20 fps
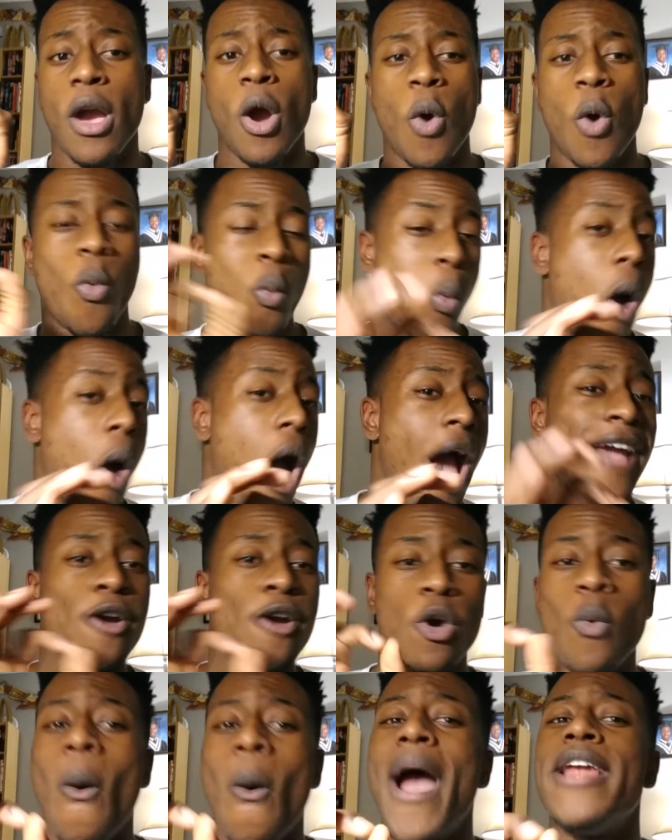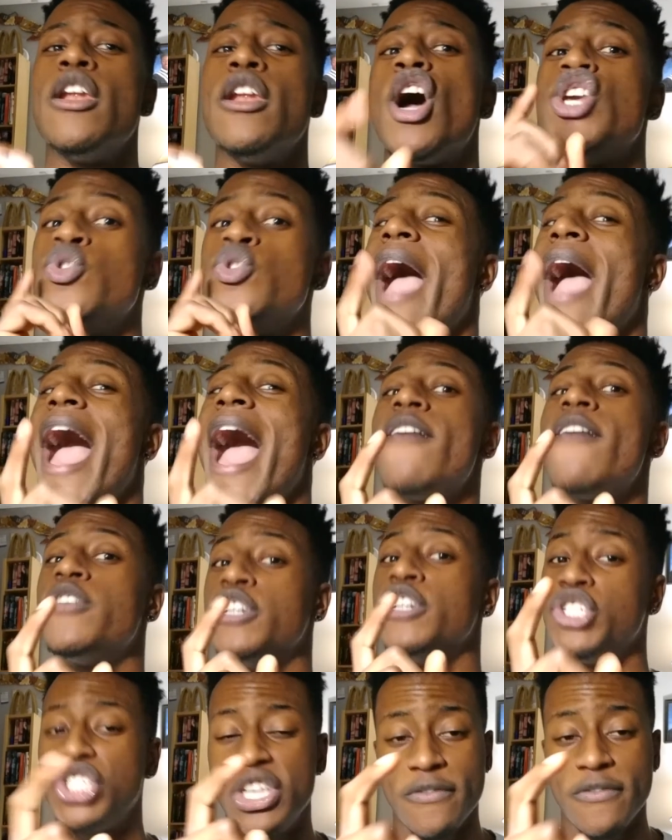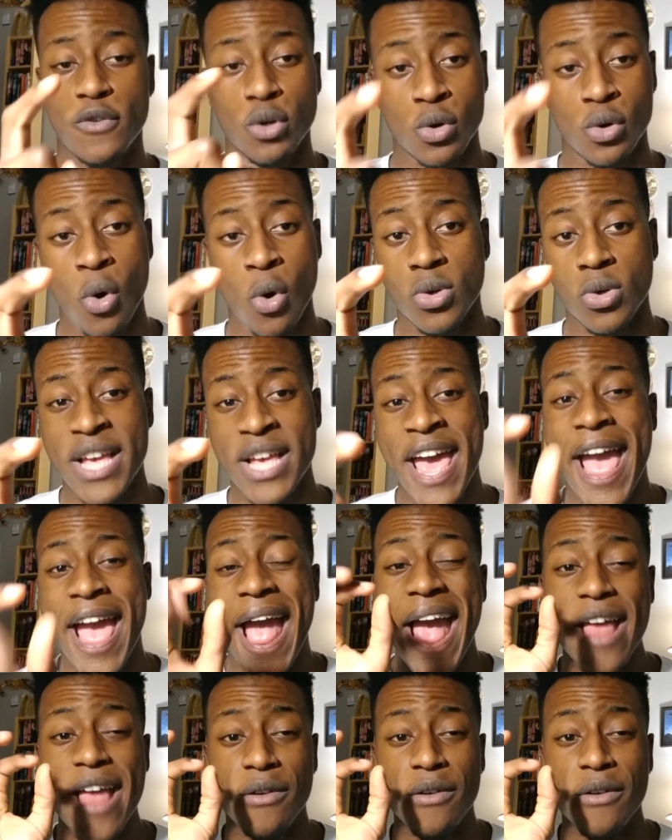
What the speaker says: why or why not you haven't achieved your goals. And